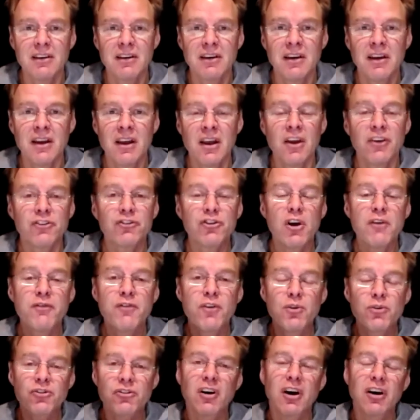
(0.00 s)
So if you
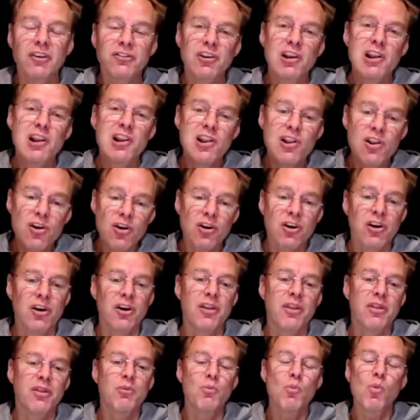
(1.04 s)
start to look at
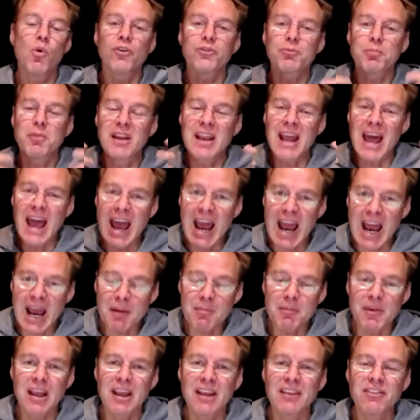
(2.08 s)
what's been happening
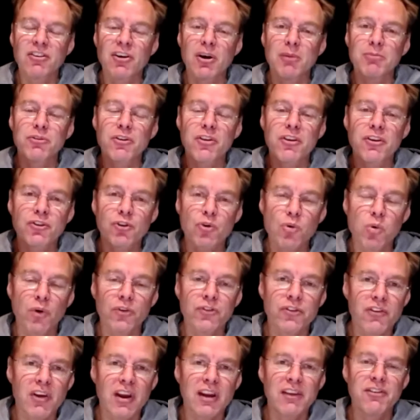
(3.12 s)
in terms of this
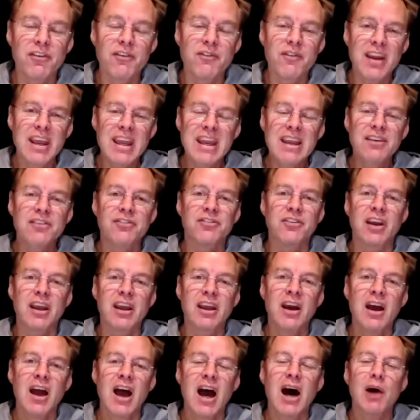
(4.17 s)
quantitative easing
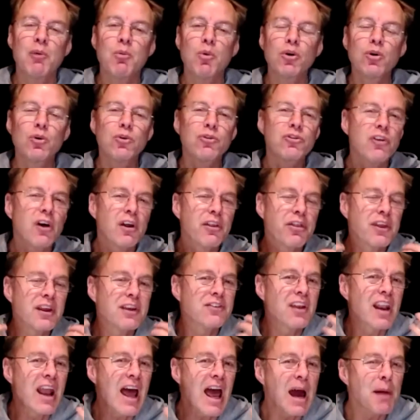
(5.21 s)
and what you start thinking is going to
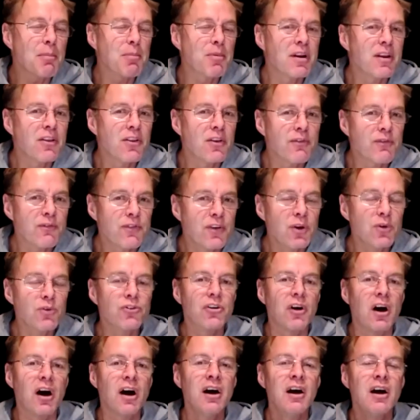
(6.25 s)
happen in the future,
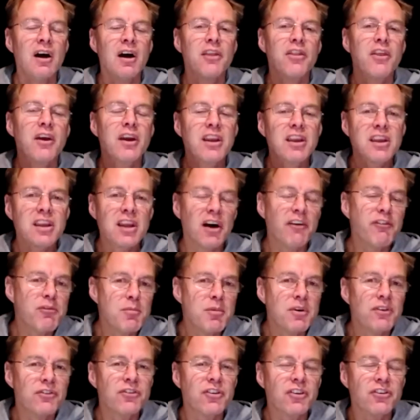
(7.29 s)
the governments are
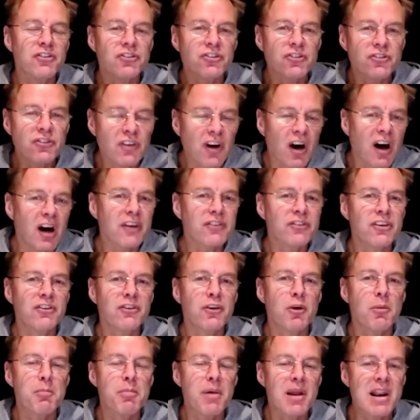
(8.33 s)
starting to
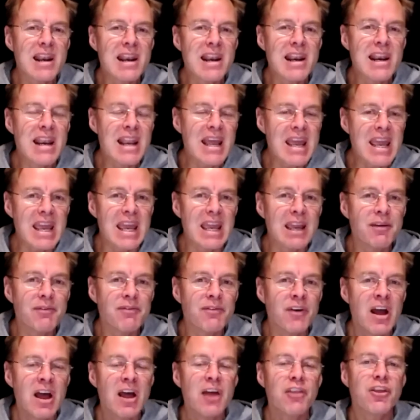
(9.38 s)
believe
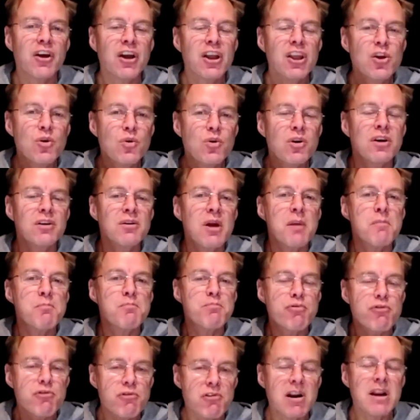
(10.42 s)
that you can
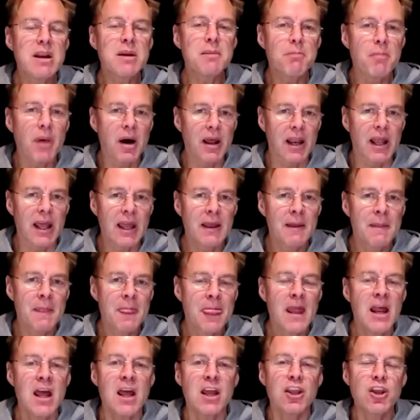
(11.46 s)
print money,
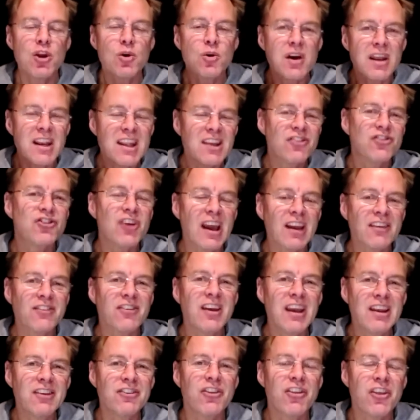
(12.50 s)
you can inject it into
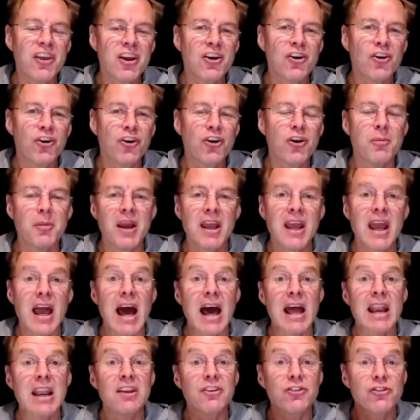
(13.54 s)
the economy, and
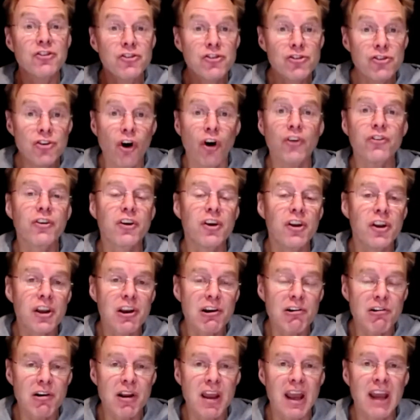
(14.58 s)
it's not going to
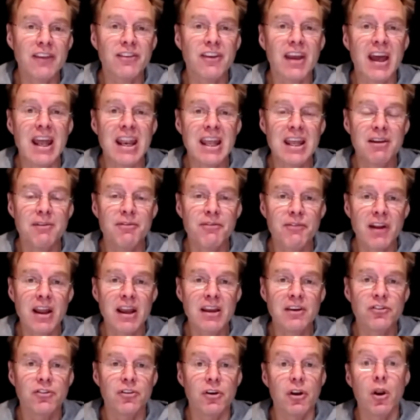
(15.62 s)
create any inflation.
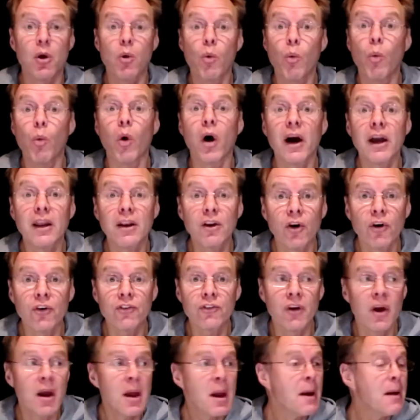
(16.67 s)
Why not?
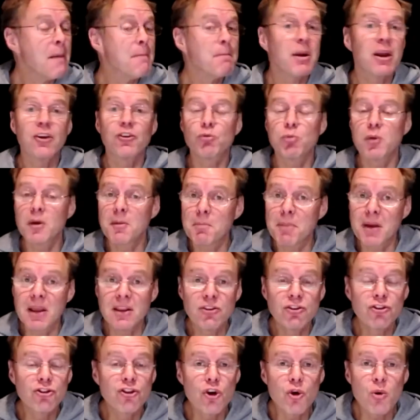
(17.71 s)
Because we've been
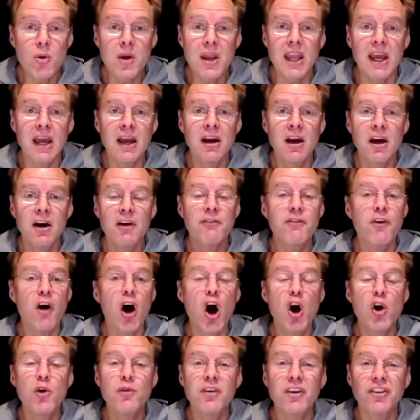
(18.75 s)
doing it for
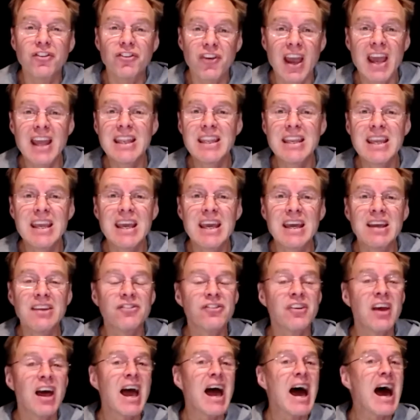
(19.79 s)
over 10 years
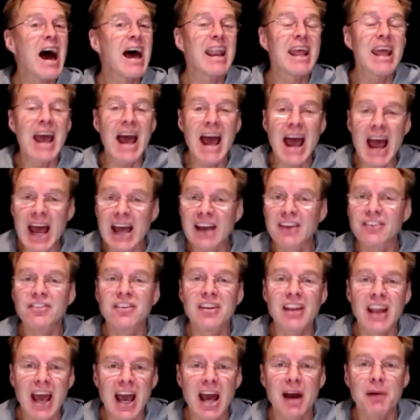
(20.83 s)
and it hasn't
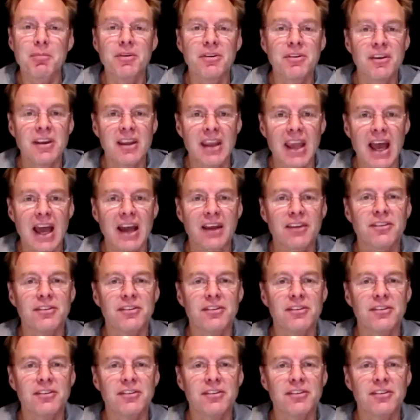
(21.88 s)
happened yet.